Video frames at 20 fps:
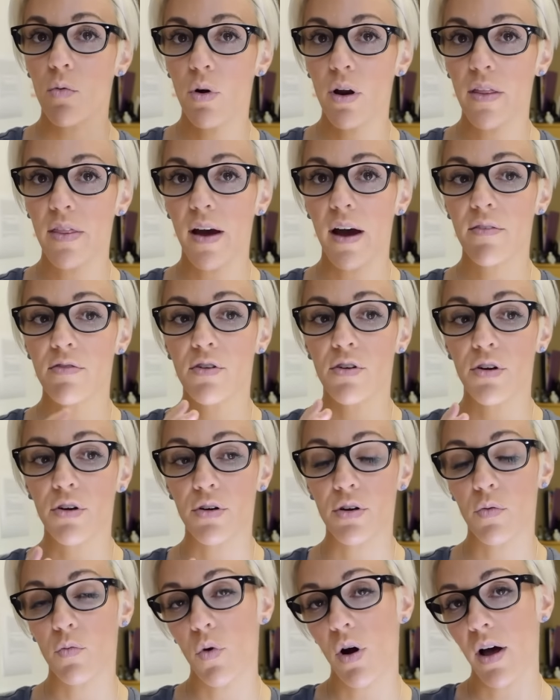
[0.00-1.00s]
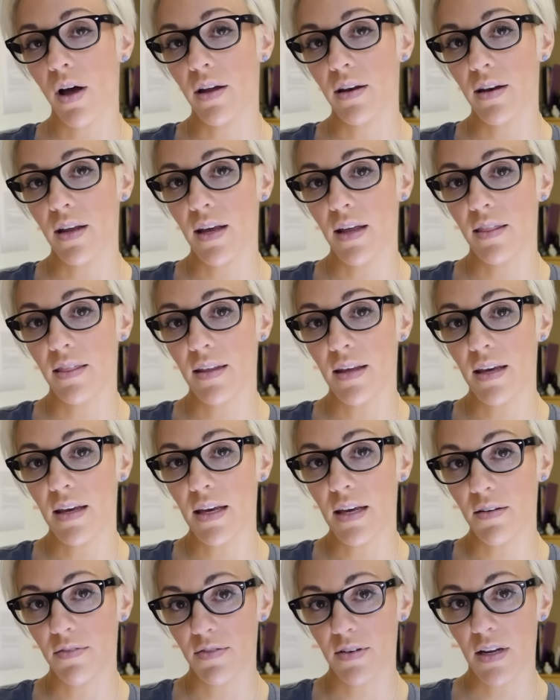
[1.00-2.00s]
one in the afternoon, and one in the
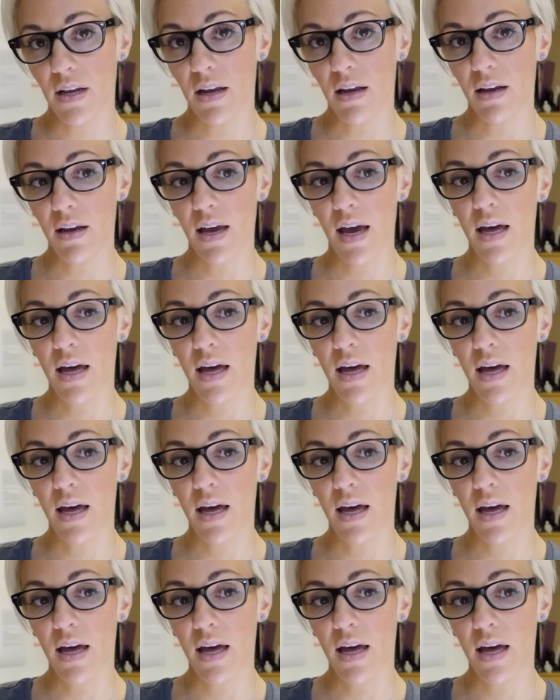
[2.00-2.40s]
evening,